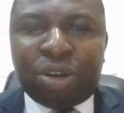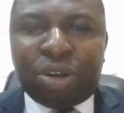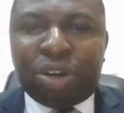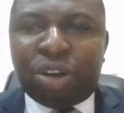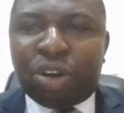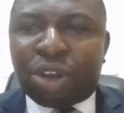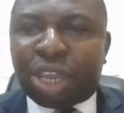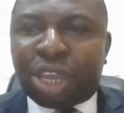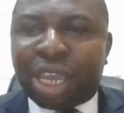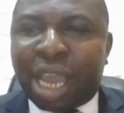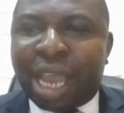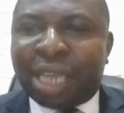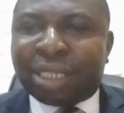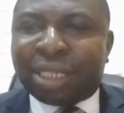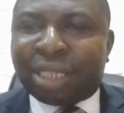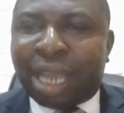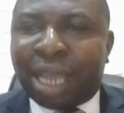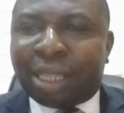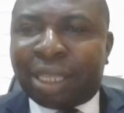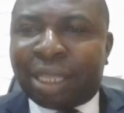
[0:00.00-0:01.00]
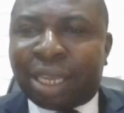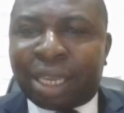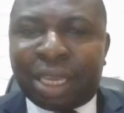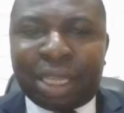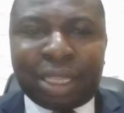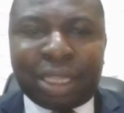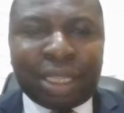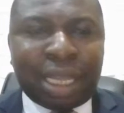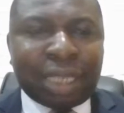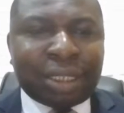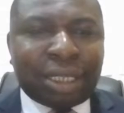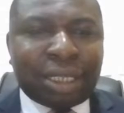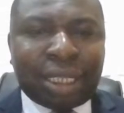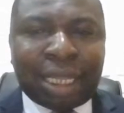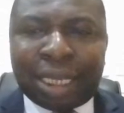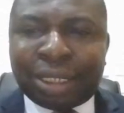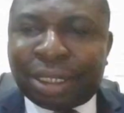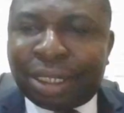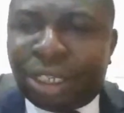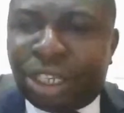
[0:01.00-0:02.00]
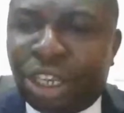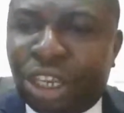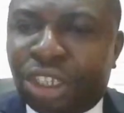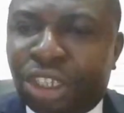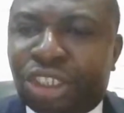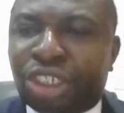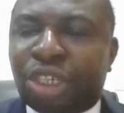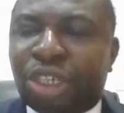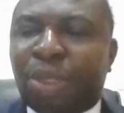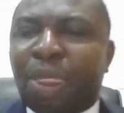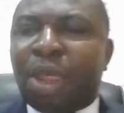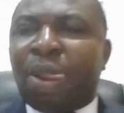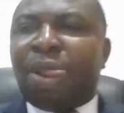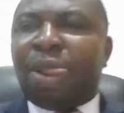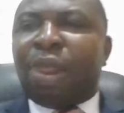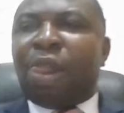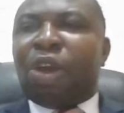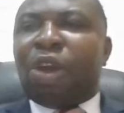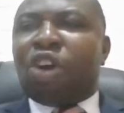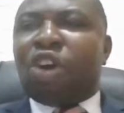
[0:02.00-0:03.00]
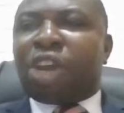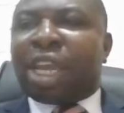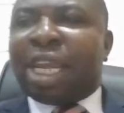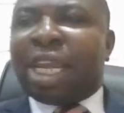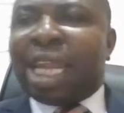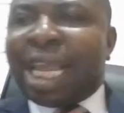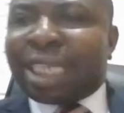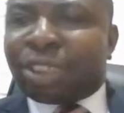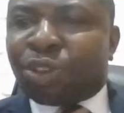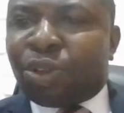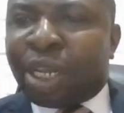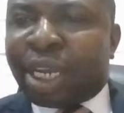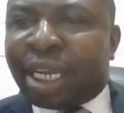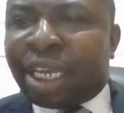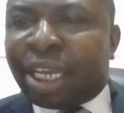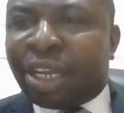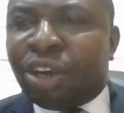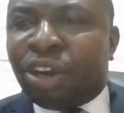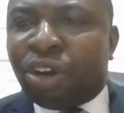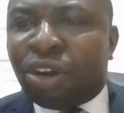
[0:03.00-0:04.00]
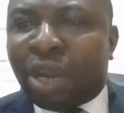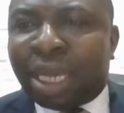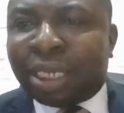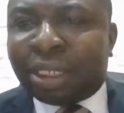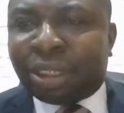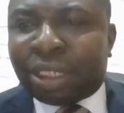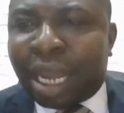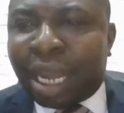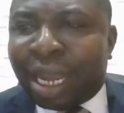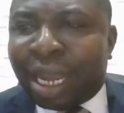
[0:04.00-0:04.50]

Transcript: Okay, I think there's an each. Okay, let's quickly go and